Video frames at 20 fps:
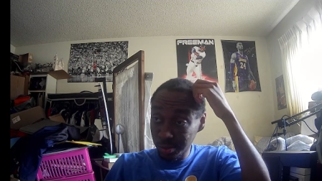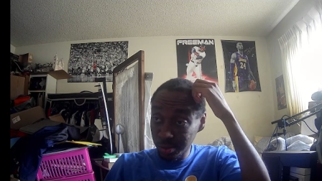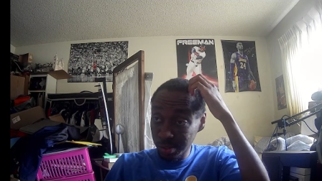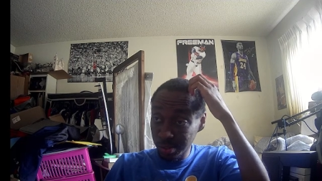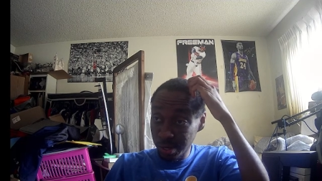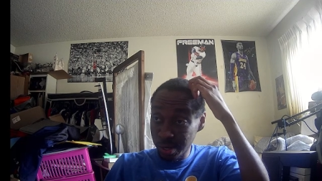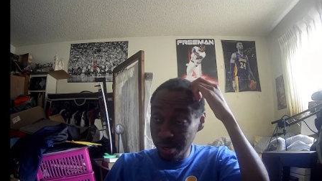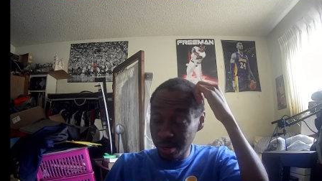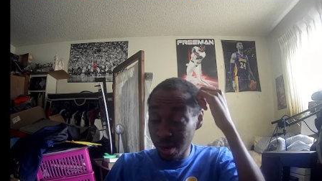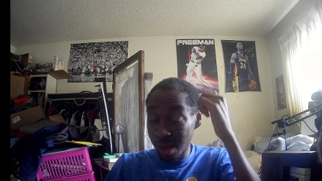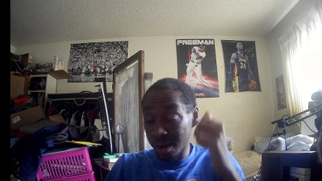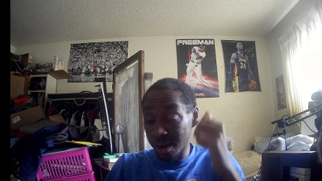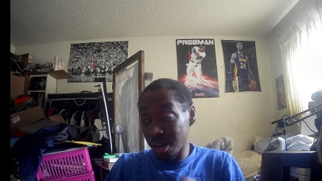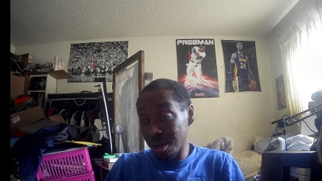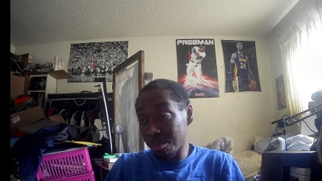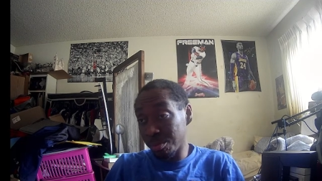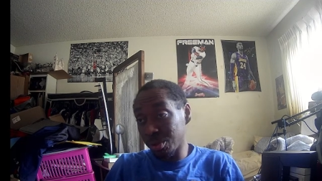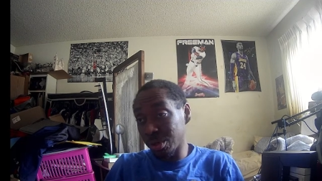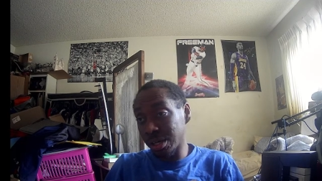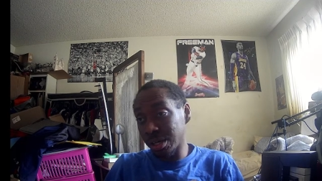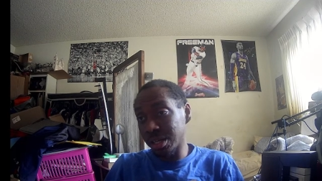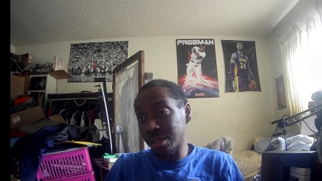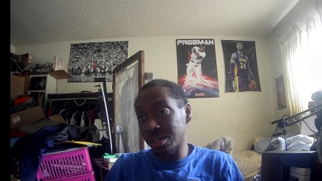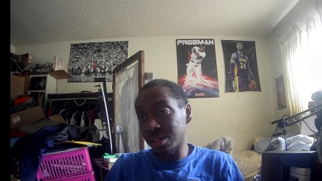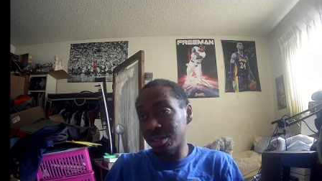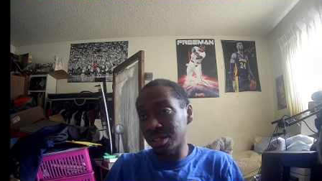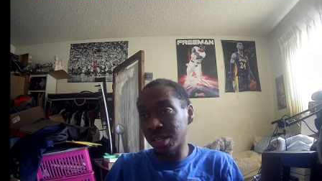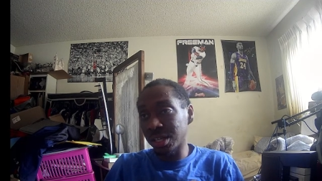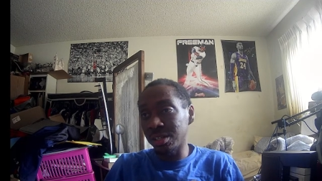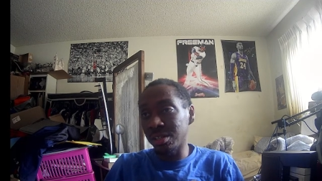And not able to get
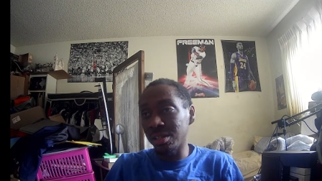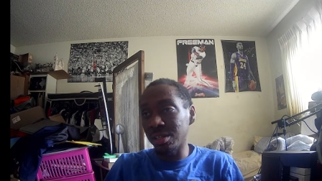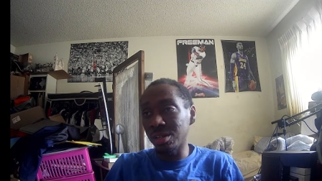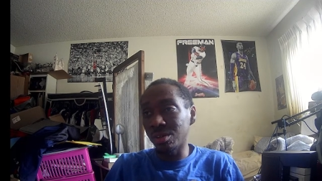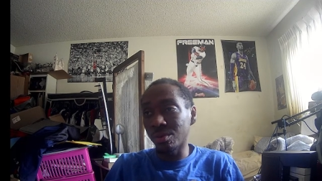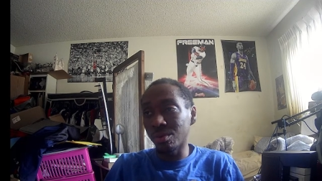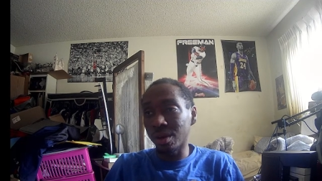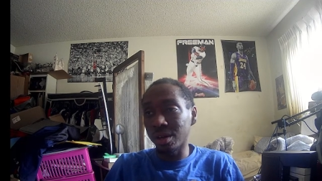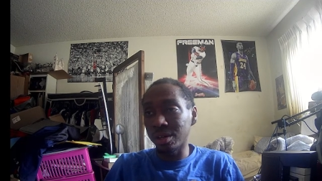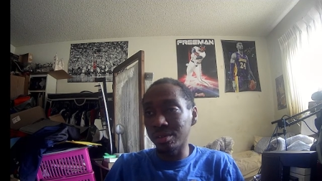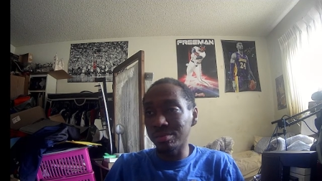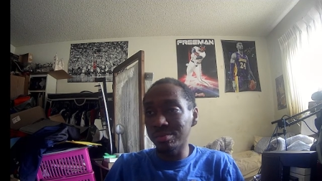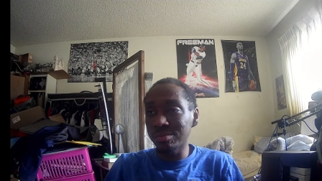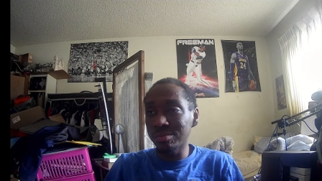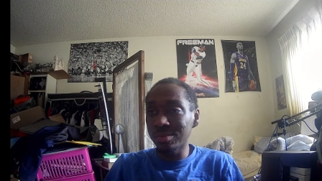the technique right.